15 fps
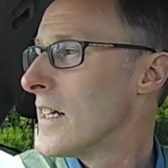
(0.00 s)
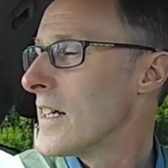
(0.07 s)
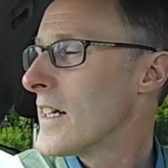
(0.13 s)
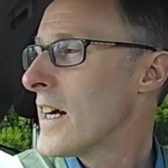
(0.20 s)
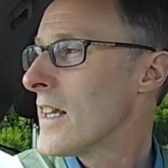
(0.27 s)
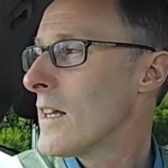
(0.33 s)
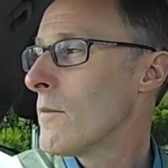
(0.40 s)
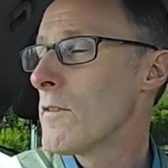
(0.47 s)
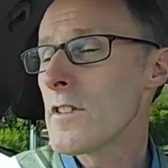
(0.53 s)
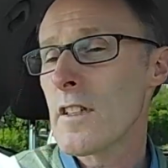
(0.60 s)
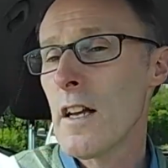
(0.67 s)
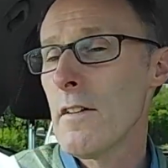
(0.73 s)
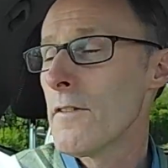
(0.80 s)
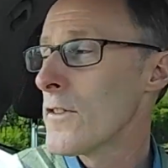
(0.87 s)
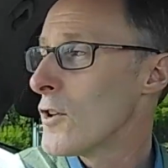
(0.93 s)
and then
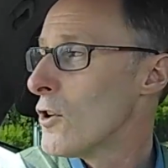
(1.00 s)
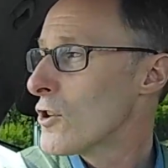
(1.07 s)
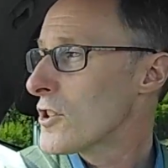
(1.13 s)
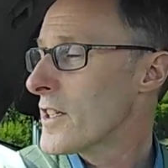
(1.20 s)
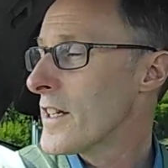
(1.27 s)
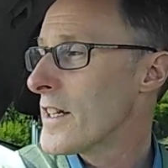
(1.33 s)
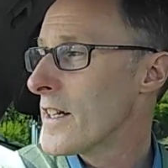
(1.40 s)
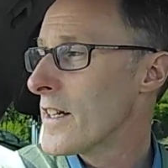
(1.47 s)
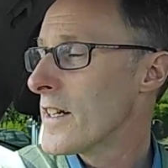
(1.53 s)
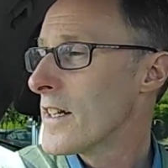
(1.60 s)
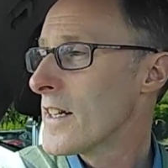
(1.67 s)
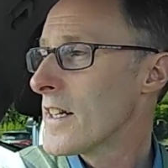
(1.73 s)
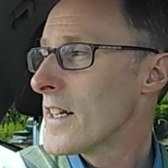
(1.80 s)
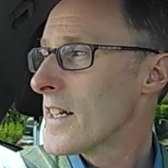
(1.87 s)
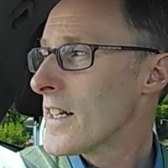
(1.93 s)
select first gear,
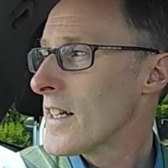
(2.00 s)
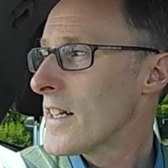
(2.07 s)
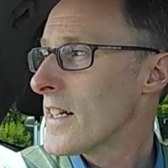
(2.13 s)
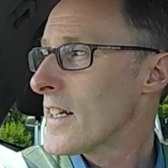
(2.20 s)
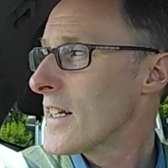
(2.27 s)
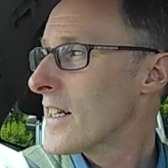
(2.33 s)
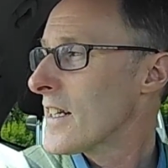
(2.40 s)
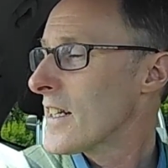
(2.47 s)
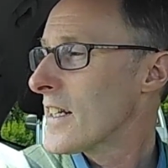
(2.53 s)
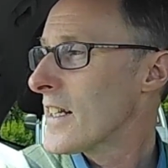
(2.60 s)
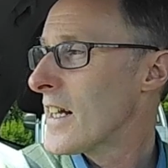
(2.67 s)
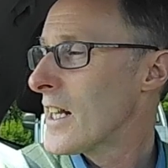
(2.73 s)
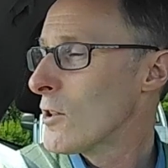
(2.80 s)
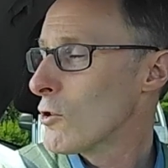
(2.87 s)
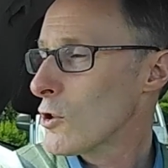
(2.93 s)

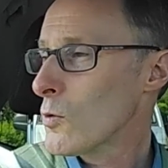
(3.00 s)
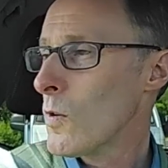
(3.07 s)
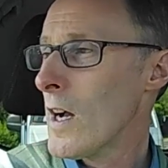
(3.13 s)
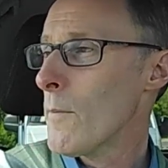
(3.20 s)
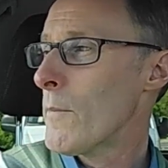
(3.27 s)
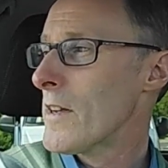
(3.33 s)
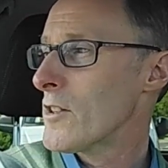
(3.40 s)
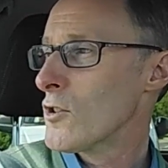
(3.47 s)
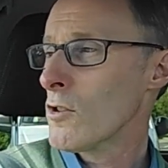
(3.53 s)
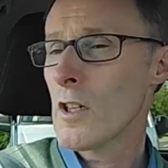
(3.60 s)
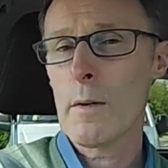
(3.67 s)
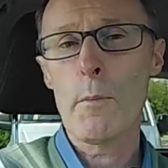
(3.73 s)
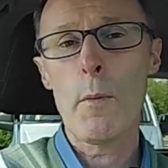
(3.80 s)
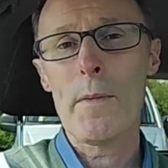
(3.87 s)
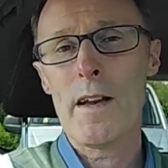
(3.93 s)
and it looks quite busy, so I'm
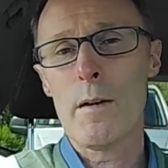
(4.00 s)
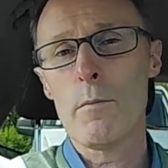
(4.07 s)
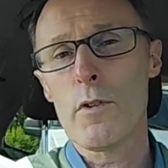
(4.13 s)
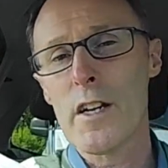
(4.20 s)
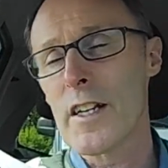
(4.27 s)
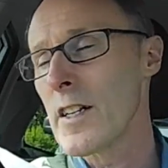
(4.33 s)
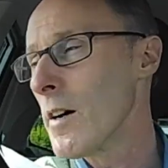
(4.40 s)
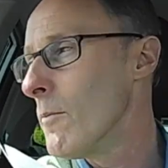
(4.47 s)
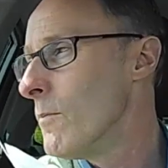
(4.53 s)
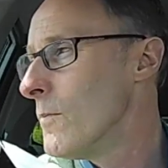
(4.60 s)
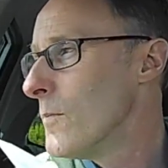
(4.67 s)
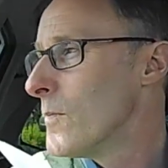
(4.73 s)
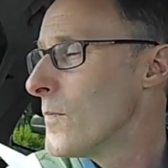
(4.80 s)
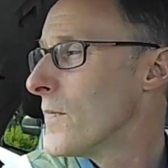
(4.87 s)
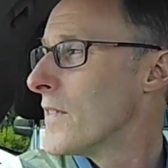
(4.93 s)
going to put my handbrake on
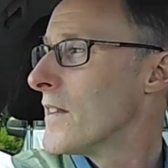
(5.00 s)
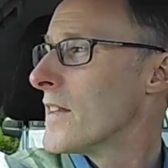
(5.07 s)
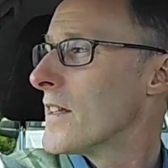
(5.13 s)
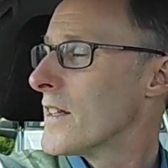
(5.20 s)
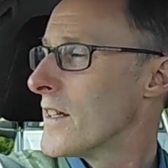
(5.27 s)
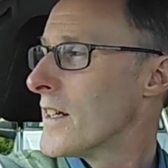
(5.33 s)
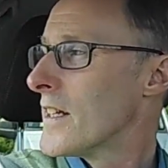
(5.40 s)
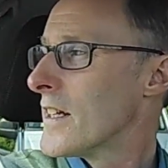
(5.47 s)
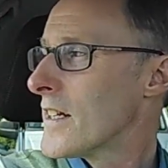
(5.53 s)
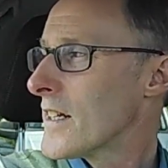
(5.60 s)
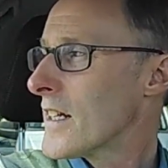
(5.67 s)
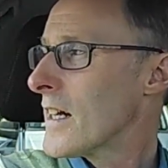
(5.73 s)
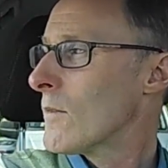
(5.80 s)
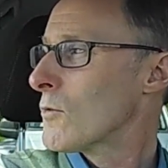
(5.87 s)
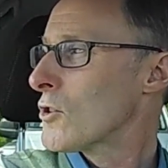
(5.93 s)

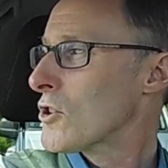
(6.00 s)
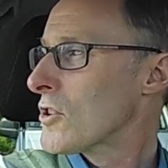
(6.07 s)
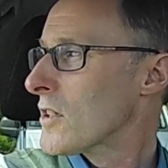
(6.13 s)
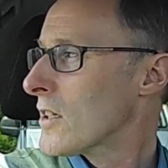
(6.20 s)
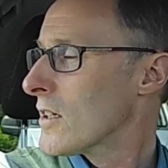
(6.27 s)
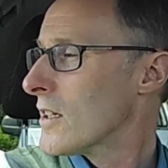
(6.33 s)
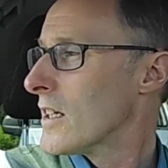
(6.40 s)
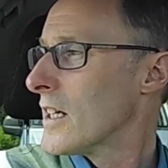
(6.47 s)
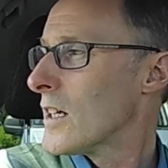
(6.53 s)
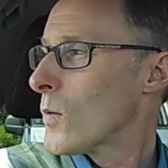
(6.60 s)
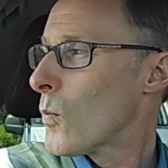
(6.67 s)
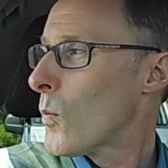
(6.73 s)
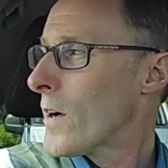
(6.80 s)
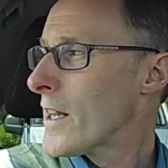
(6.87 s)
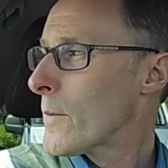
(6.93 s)
and I'm just going to
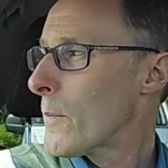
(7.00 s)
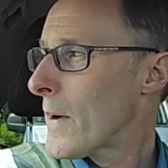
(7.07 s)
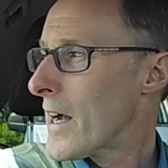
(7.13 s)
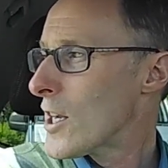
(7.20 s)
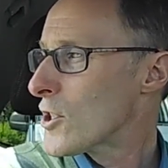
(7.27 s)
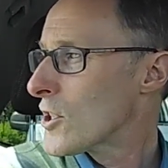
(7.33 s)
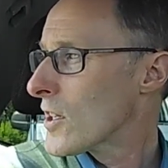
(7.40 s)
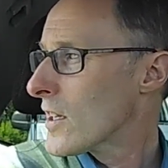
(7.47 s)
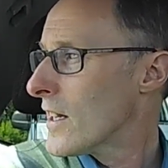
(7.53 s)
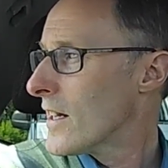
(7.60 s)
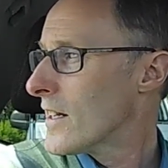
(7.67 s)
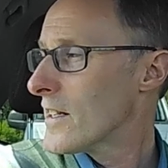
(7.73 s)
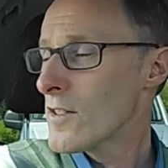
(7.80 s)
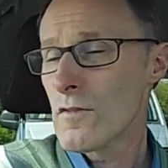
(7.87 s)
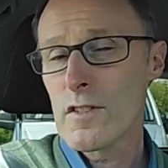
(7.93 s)
wait patiently.
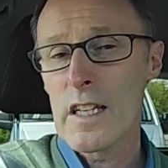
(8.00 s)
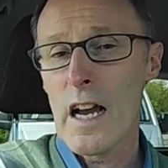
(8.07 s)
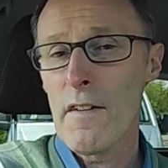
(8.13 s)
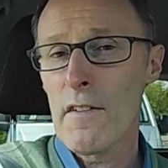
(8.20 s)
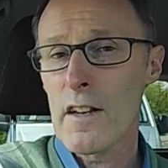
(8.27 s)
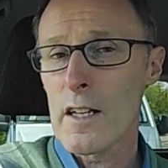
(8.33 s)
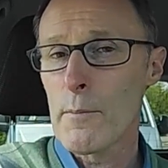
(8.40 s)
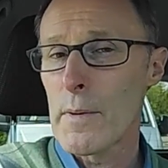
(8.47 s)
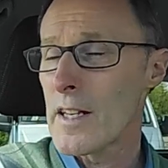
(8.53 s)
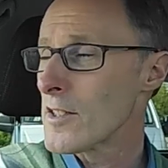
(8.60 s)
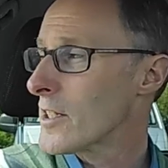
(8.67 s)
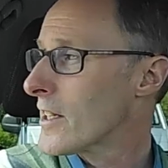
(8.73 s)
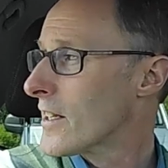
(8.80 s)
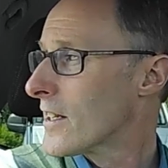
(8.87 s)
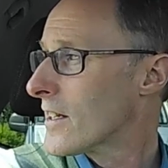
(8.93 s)
It's definitely
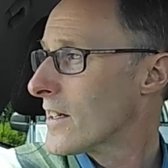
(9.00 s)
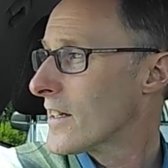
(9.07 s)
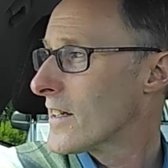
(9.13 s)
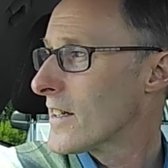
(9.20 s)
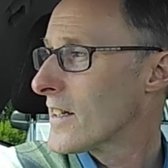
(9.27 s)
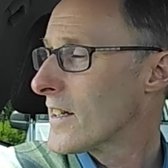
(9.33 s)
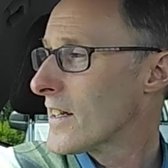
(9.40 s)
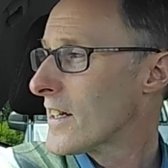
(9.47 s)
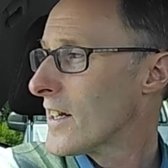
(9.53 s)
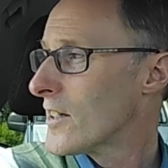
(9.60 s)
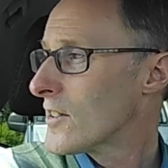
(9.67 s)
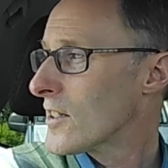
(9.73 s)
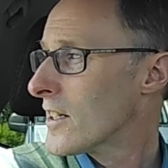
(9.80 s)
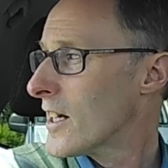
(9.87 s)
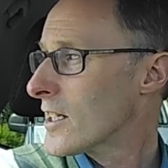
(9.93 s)
busy,
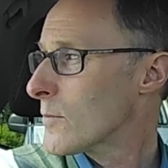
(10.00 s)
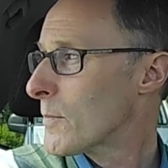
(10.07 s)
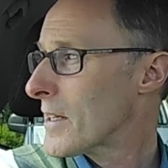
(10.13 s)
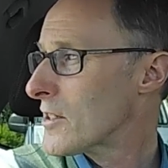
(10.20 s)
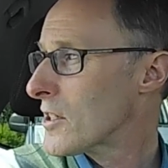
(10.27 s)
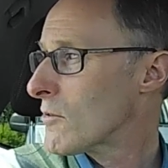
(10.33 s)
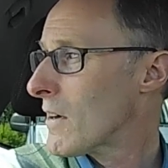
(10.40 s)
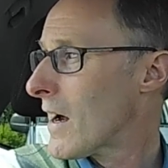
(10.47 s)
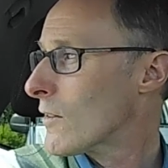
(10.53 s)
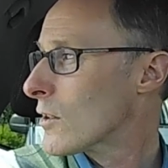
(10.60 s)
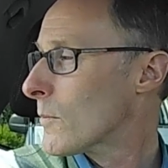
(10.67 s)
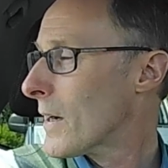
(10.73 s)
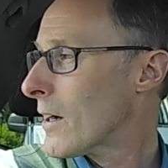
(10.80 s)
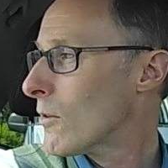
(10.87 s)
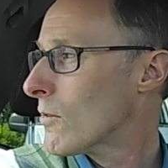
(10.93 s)
it's a nice busy
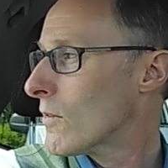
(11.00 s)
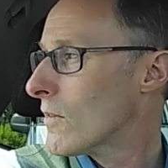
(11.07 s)
roundabout,